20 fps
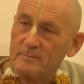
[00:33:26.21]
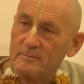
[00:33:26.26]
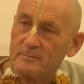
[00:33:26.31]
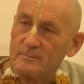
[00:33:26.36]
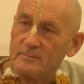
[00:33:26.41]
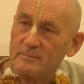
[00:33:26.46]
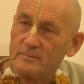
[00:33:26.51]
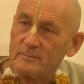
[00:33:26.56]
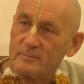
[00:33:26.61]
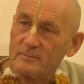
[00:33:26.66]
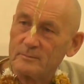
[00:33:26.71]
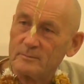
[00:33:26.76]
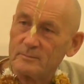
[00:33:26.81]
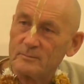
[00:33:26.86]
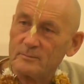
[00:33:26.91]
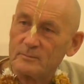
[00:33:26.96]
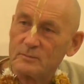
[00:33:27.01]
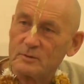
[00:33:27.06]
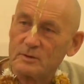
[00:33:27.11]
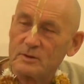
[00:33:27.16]
Same
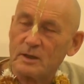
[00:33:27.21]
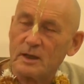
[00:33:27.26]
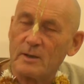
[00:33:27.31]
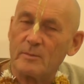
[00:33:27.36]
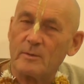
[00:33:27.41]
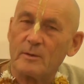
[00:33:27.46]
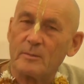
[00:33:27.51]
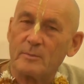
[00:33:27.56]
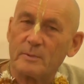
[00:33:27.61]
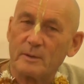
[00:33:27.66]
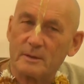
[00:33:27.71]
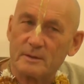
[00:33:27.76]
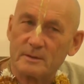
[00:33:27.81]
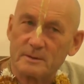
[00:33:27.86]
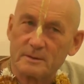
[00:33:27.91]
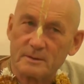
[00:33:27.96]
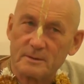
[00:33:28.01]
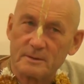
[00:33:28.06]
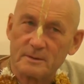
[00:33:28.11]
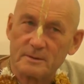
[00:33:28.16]
occurrences. Same
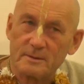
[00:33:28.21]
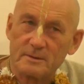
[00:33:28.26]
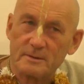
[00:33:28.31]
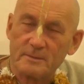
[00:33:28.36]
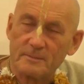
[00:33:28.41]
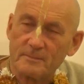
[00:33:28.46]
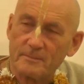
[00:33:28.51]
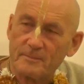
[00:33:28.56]
occurrences.